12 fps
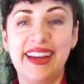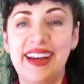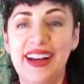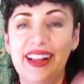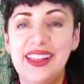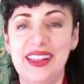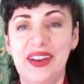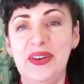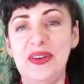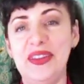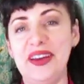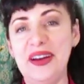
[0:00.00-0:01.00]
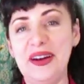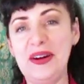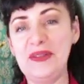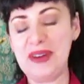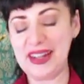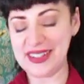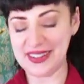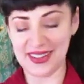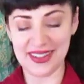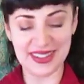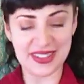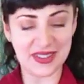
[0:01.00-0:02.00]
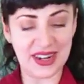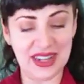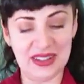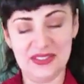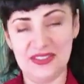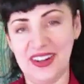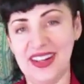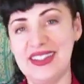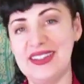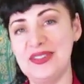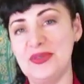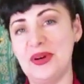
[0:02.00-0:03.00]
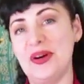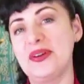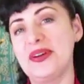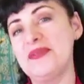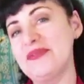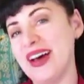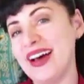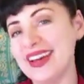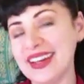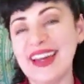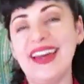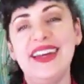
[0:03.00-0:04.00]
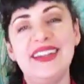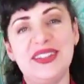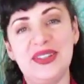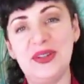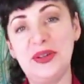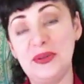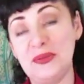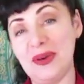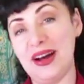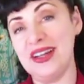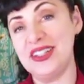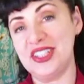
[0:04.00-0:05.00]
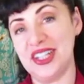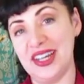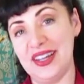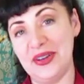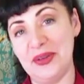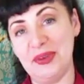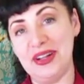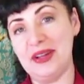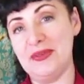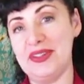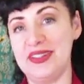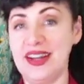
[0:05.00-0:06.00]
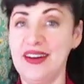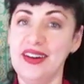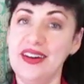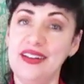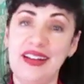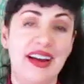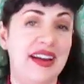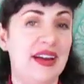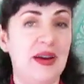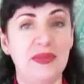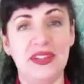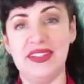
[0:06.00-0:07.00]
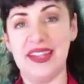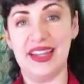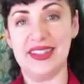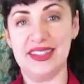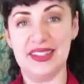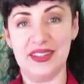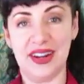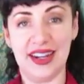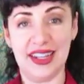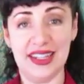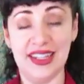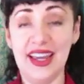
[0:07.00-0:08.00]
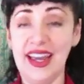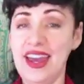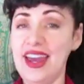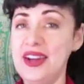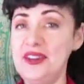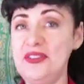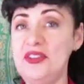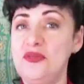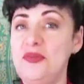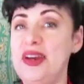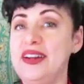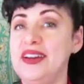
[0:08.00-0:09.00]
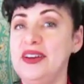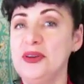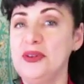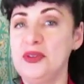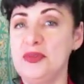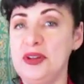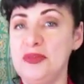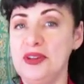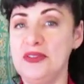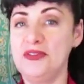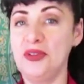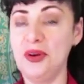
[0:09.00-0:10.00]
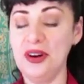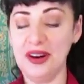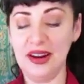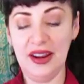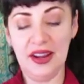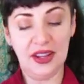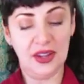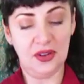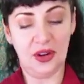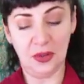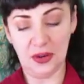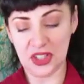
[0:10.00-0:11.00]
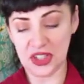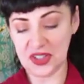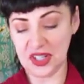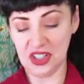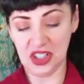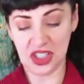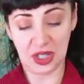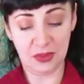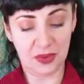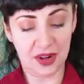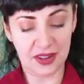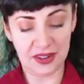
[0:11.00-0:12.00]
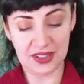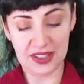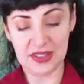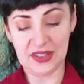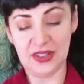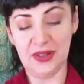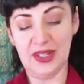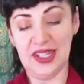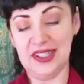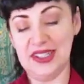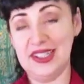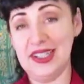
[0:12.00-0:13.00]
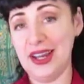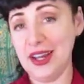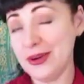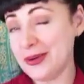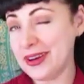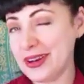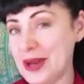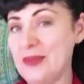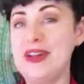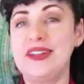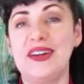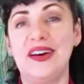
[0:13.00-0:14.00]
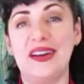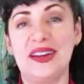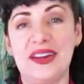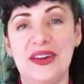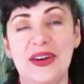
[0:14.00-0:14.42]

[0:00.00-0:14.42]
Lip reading: Hello there, my darling dragon friends. Welcome back to my channel. My name is Ariel. I am the Sassy Dragon, and if you've been here with me before, you know we're just going to jump right on into it. Today we're going to be talking